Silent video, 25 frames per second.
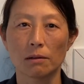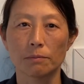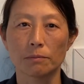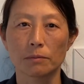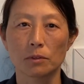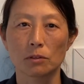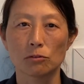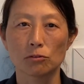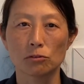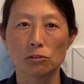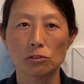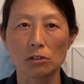
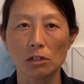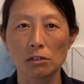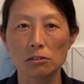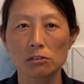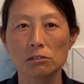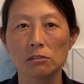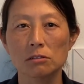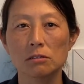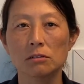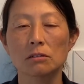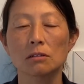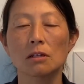
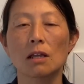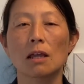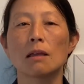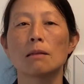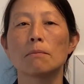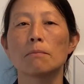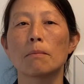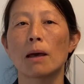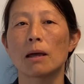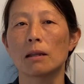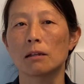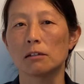construction
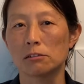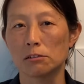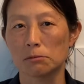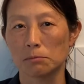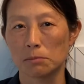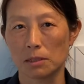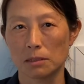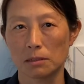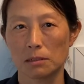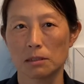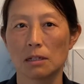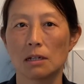and
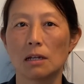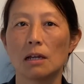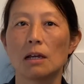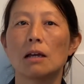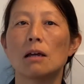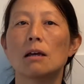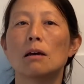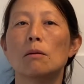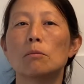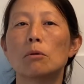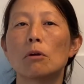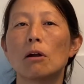management
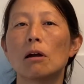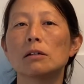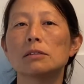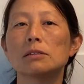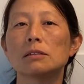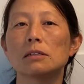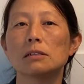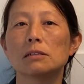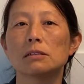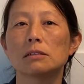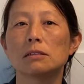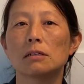
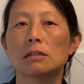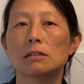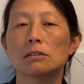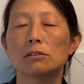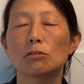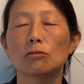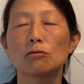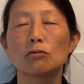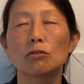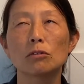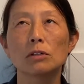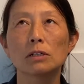process.
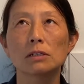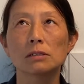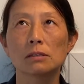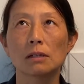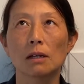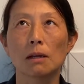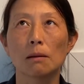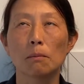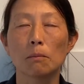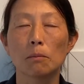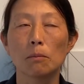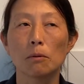So for
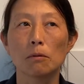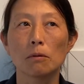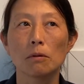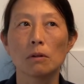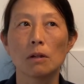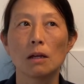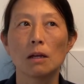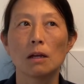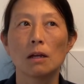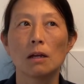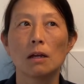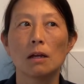example,
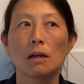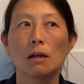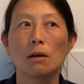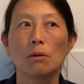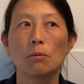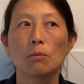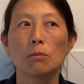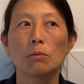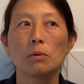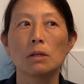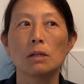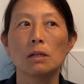
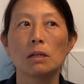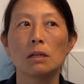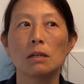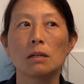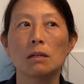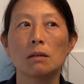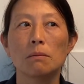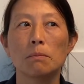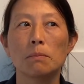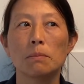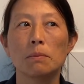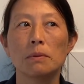
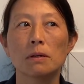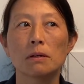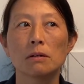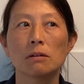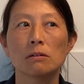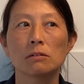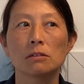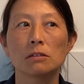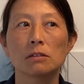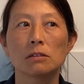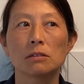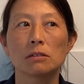we
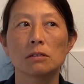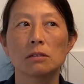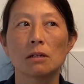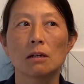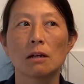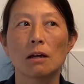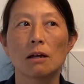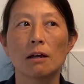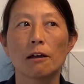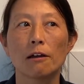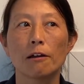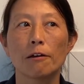built
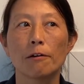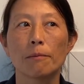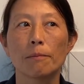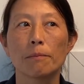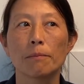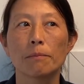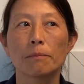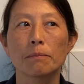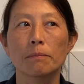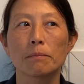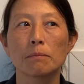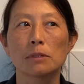
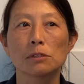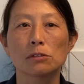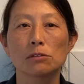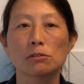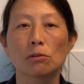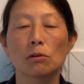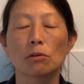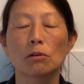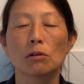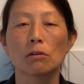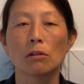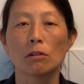
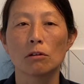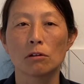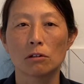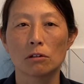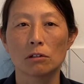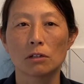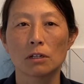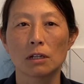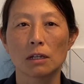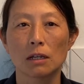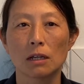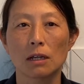Masoro
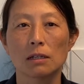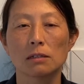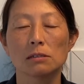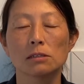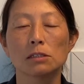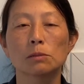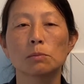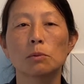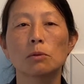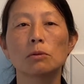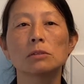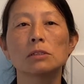Learning and
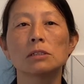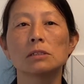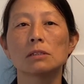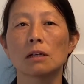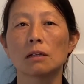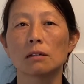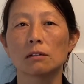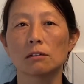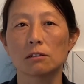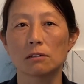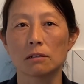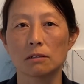Sports
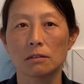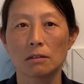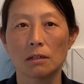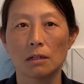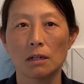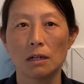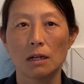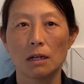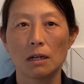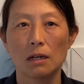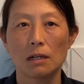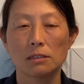Center,
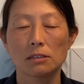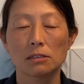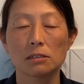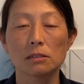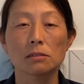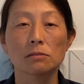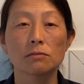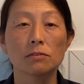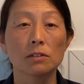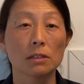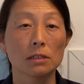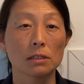
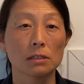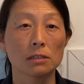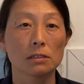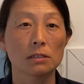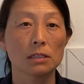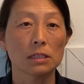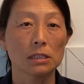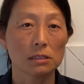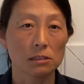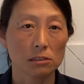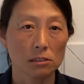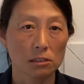just
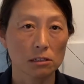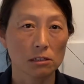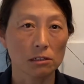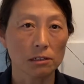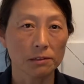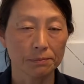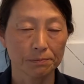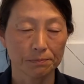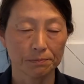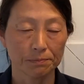finished this year.